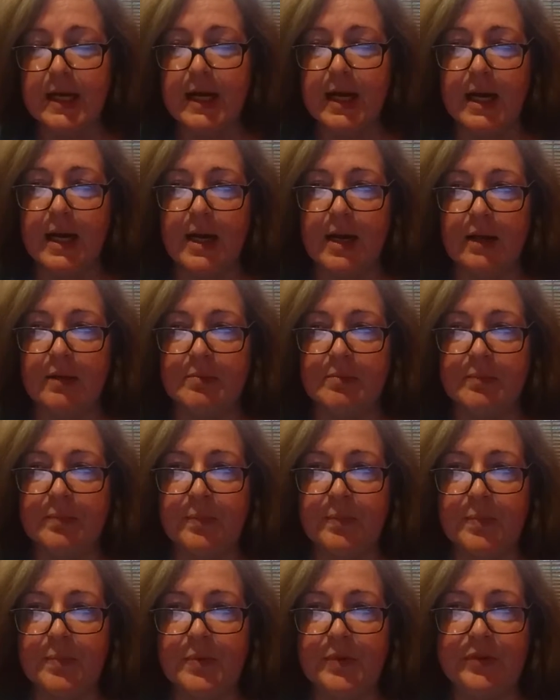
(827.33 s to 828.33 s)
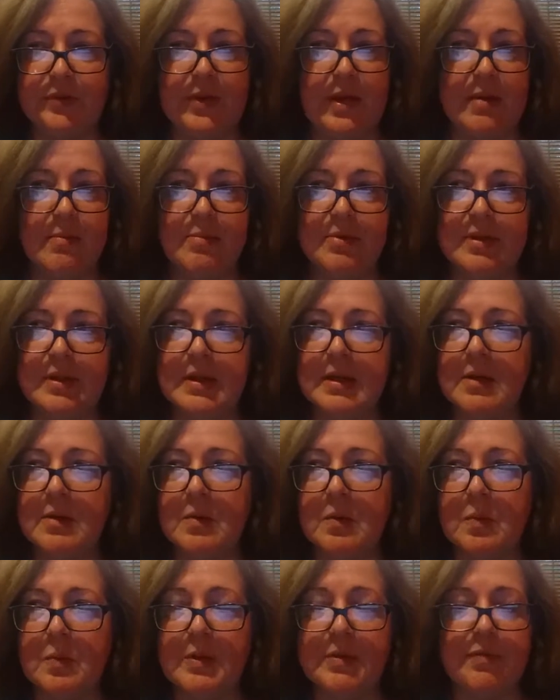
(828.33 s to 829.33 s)
The same
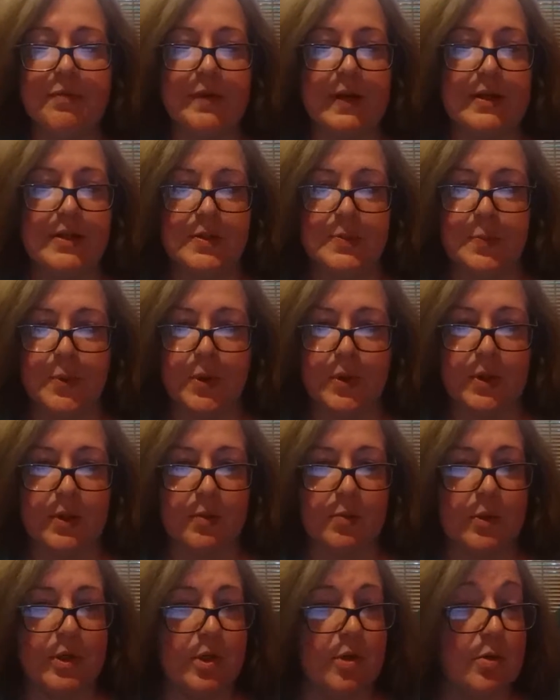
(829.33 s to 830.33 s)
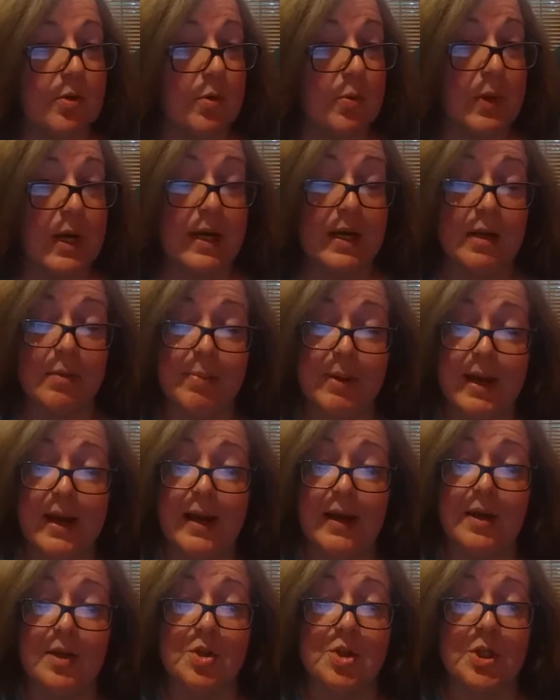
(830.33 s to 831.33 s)
thing with Facebook when you're creating a
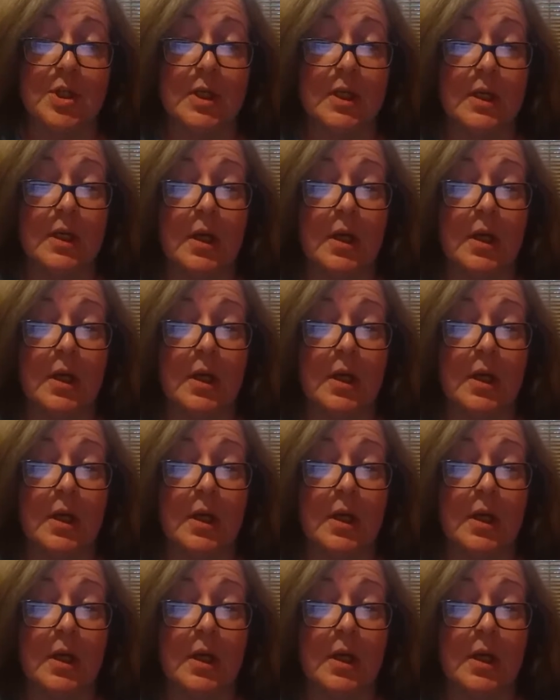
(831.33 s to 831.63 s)
page.